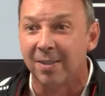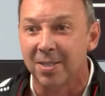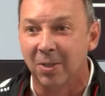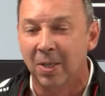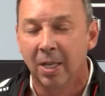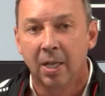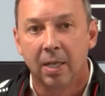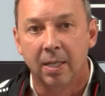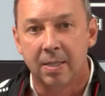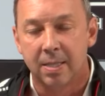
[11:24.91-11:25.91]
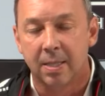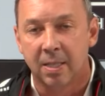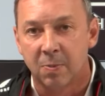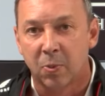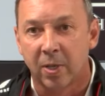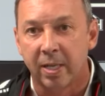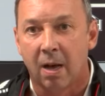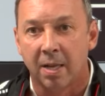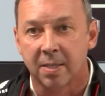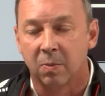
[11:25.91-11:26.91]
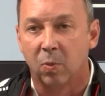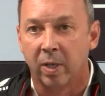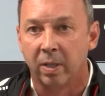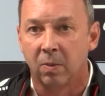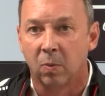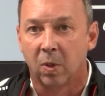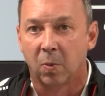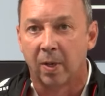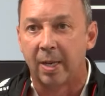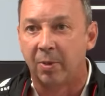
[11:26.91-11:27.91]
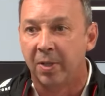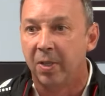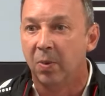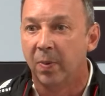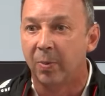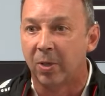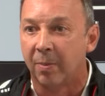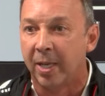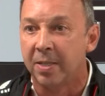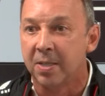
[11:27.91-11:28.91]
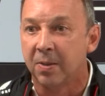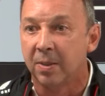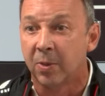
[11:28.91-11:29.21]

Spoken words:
So it's pretty awesome what we're able to do when we put our minds to it.